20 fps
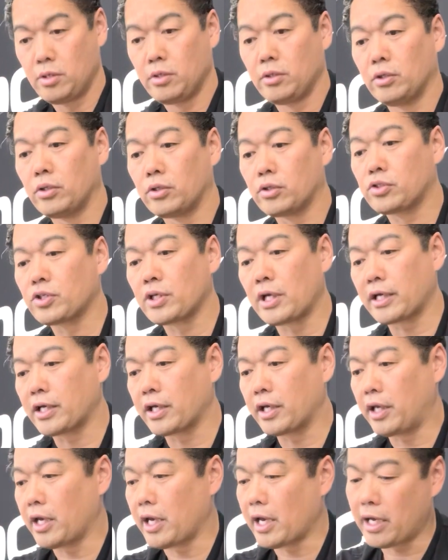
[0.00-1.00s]
Looks like
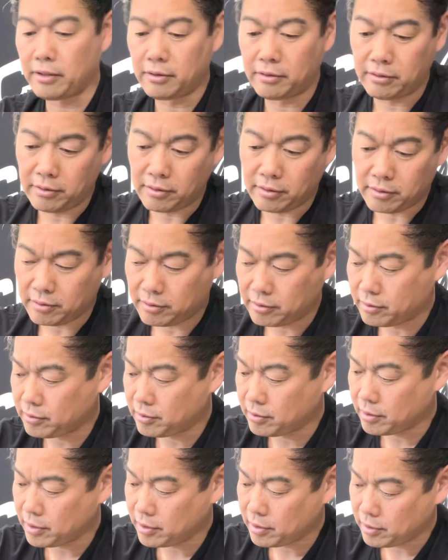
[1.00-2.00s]
again,
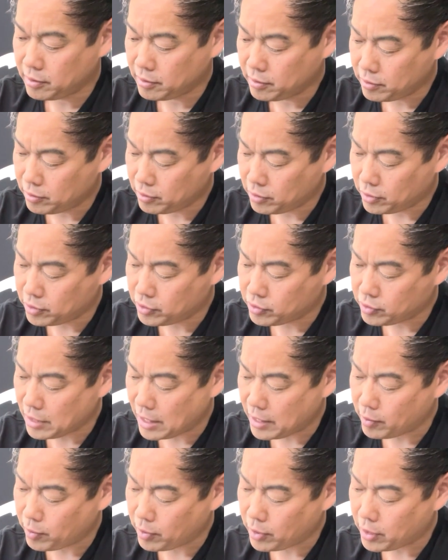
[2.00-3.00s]
Looks
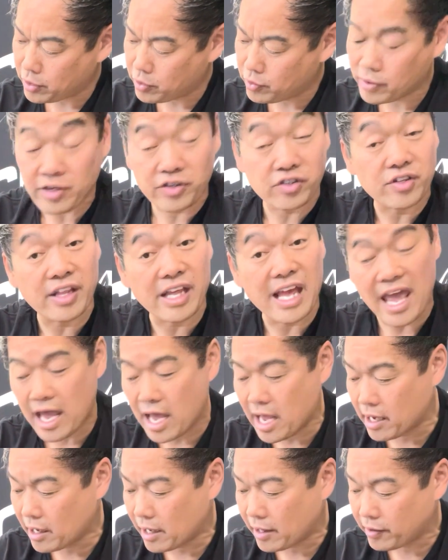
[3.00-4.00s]
like we're going to do this the
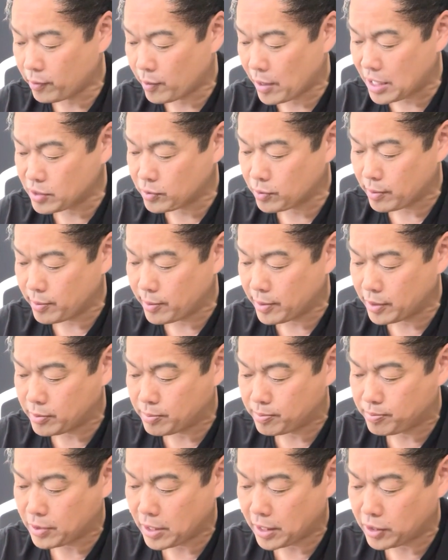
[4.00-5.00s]
A, otherwise we would be
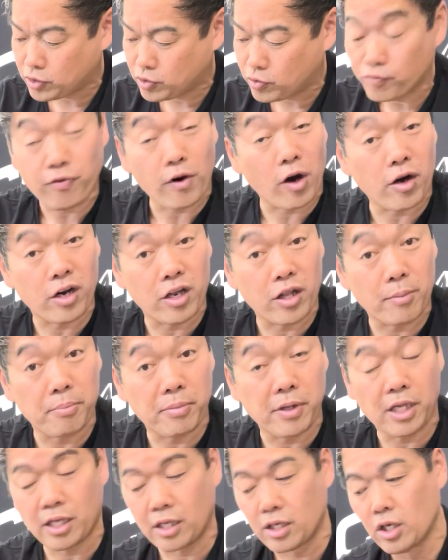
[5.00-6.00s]
cutting too far into the
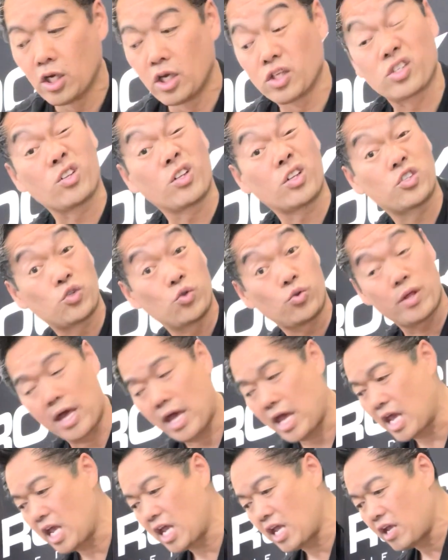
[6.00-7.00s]
B. So let's do the
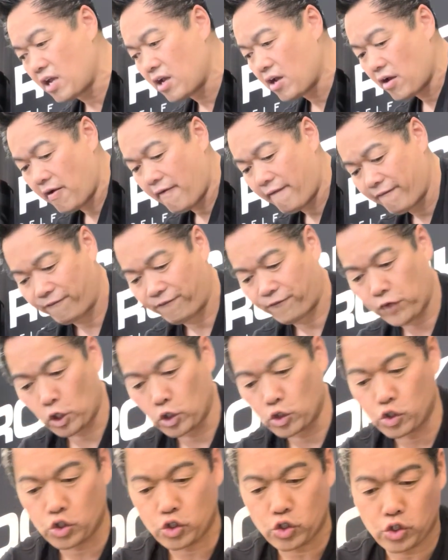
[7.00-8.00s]
A
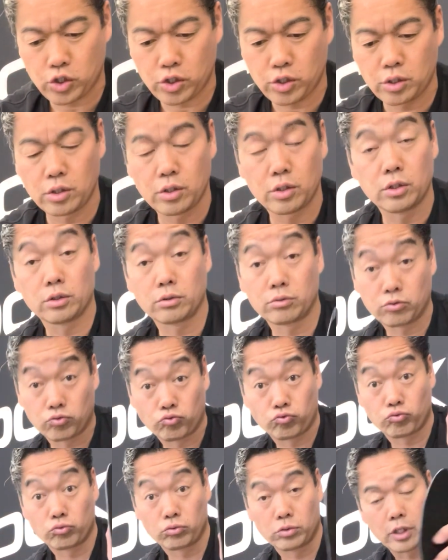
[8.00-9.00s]
first.
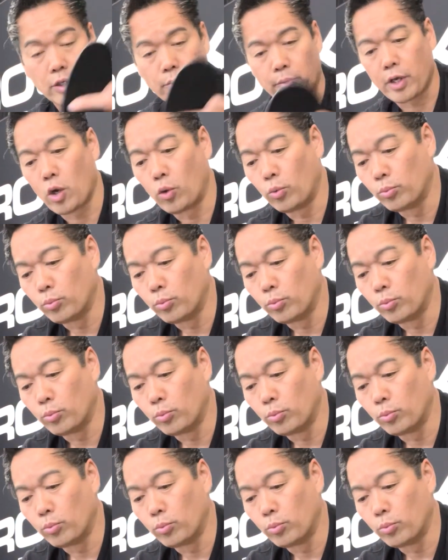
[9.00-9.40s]
There we go.